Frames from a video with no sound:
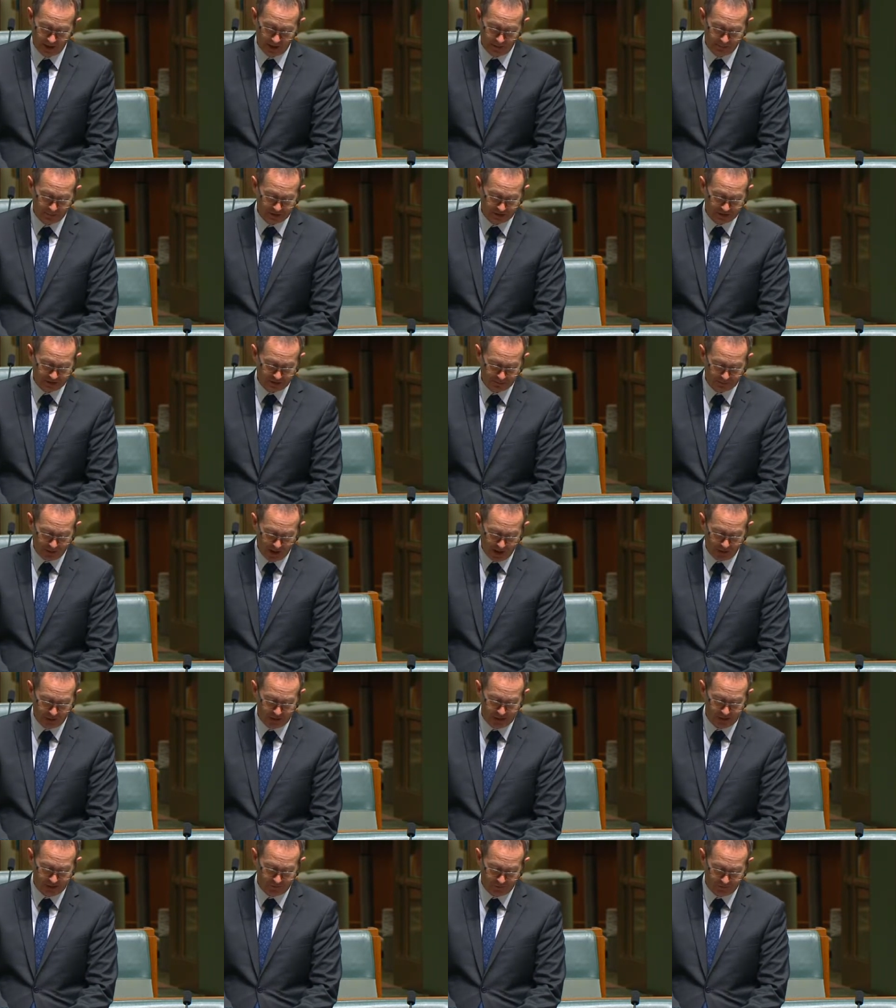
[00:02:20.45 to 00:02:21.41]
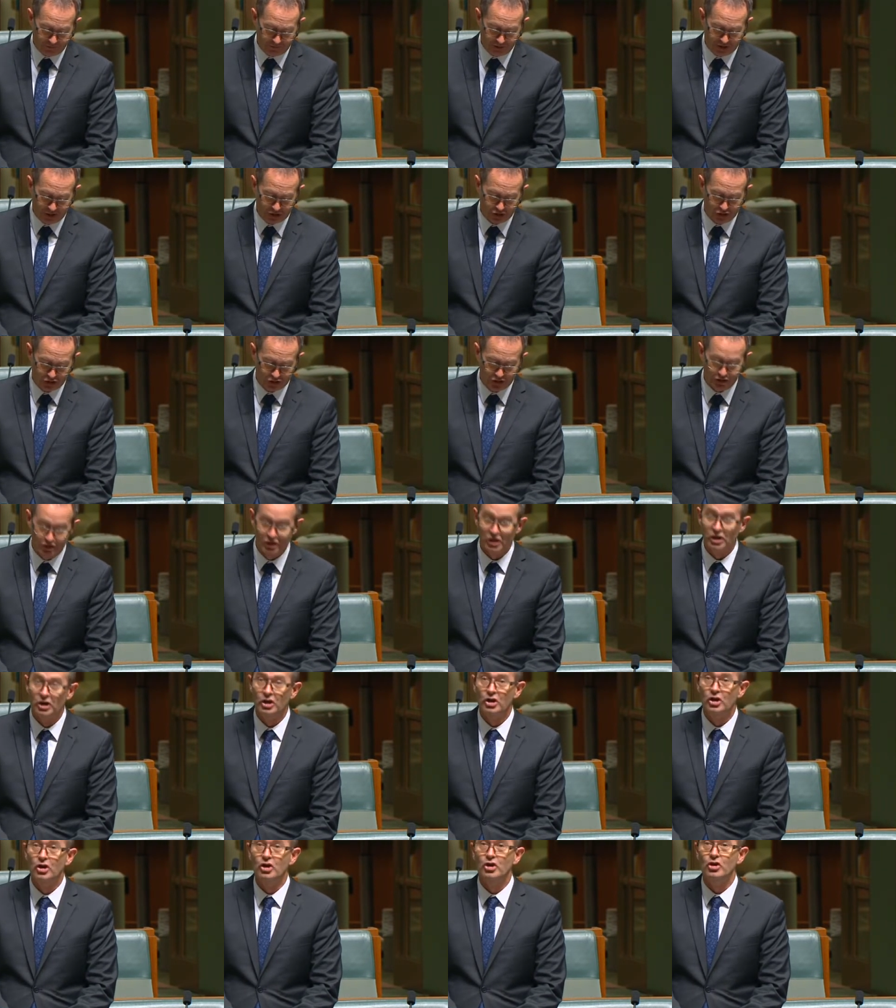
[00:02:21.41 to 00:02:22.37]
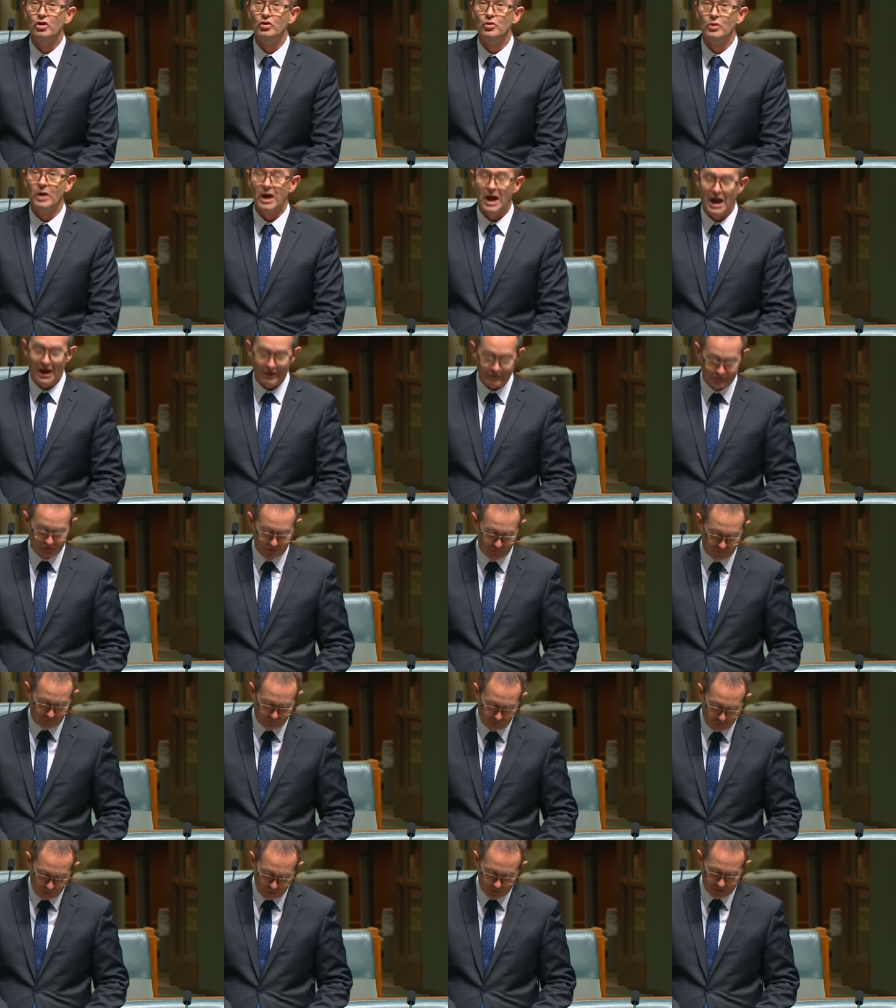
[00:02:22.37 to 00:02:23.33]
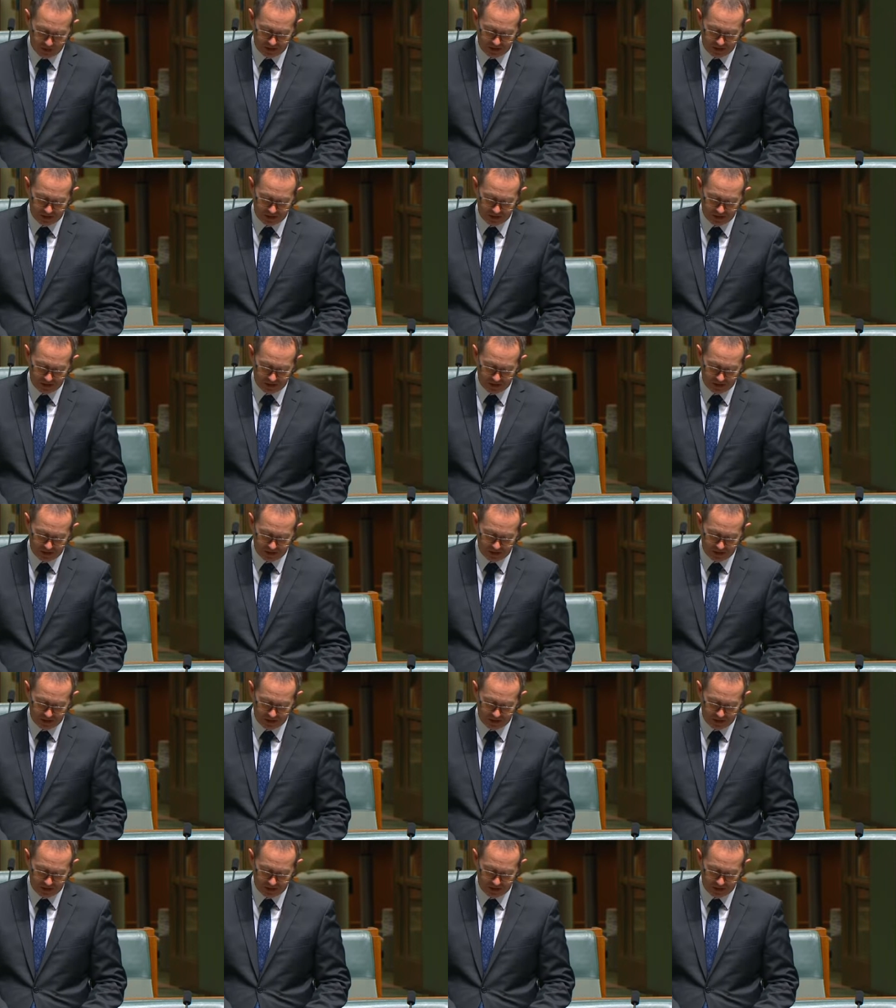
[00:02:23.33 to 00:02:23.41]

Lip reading: Mr Murray Finch, who after 40